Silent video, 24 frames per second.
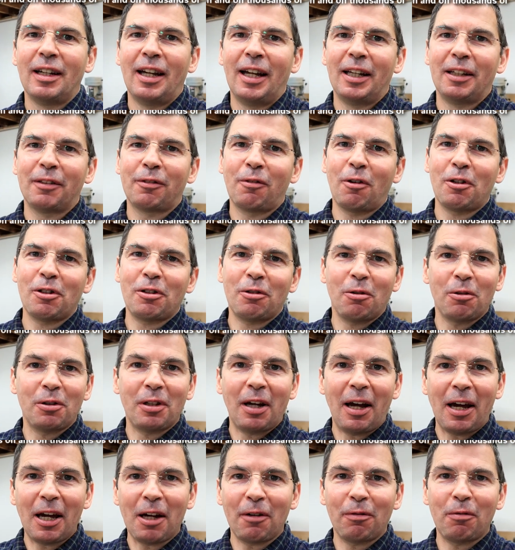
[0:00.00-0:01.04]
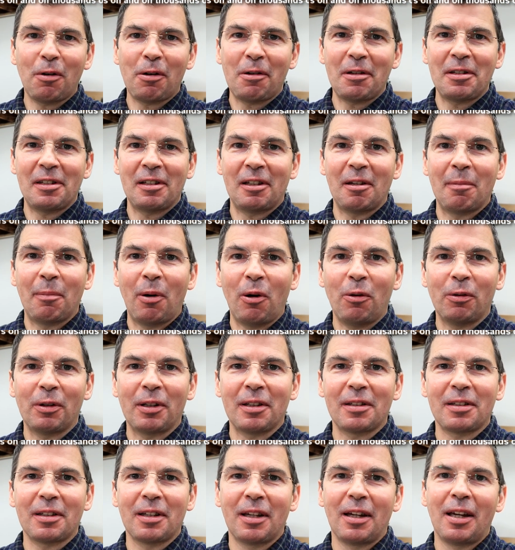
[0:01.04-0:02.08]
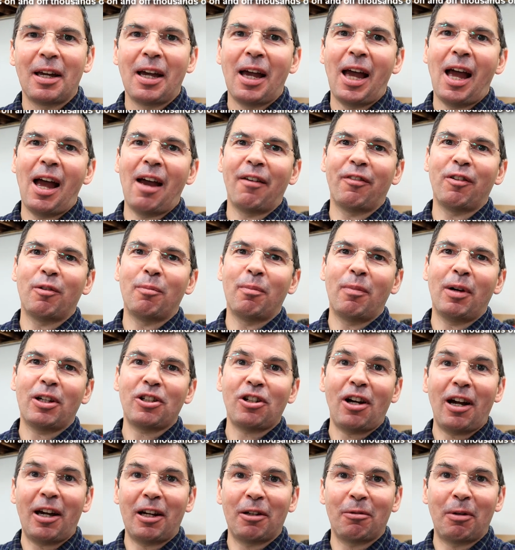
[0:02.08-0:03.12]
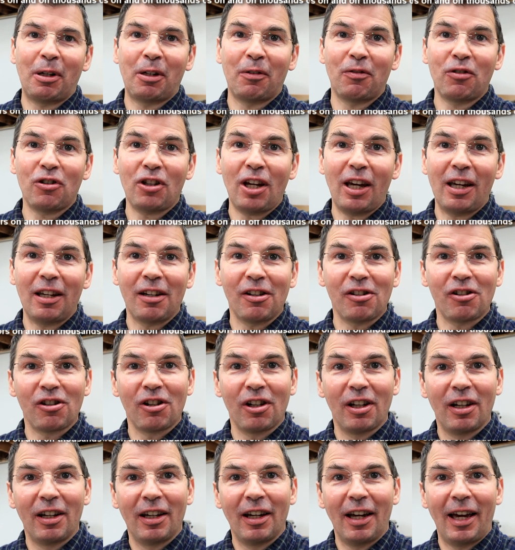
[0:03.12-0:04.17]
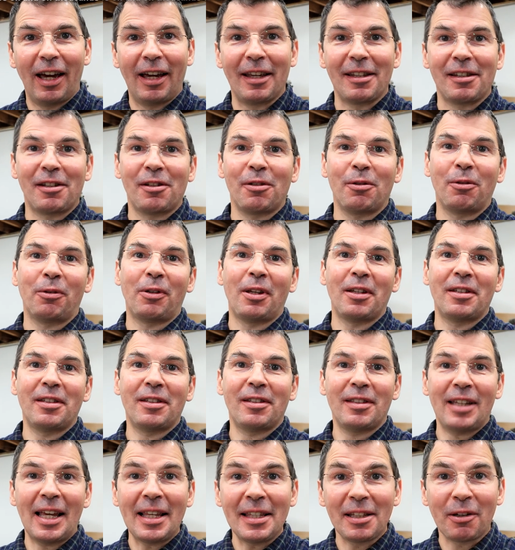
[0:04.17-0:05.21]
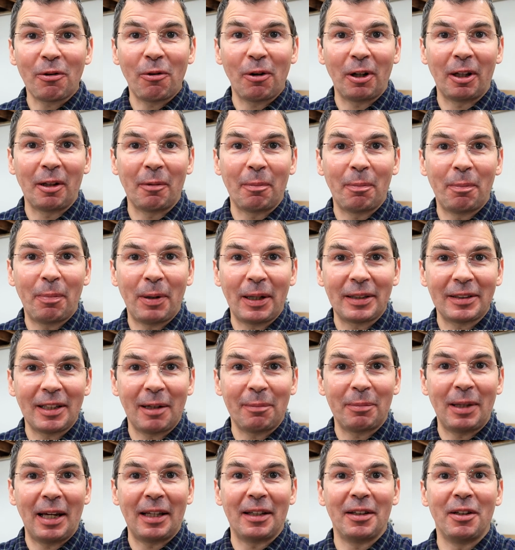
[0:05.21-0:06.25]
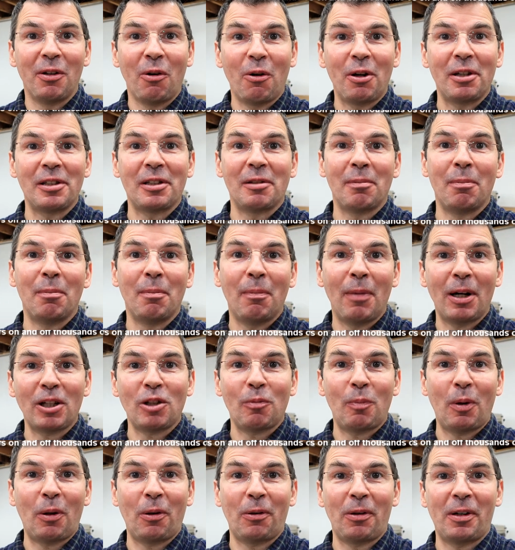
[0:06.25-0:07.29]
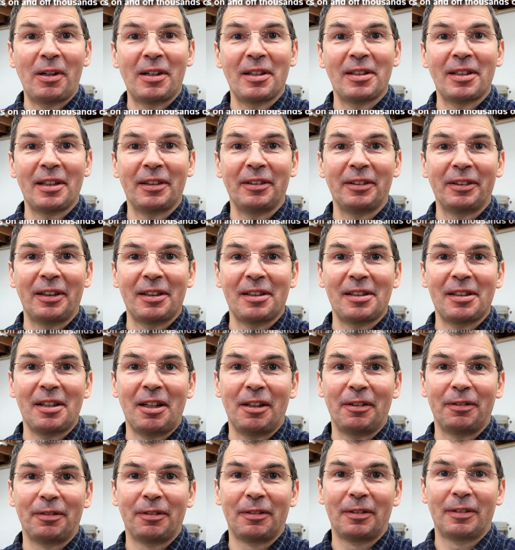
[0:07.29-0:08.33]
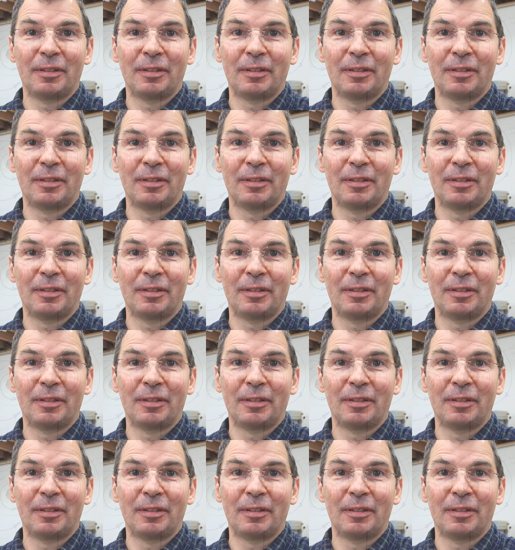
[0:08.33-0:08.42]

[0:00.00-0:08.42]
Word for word: And of course, those higher frequency components have a much higher rate of change, and so the sense coil picks up that noise much better than the signal itself.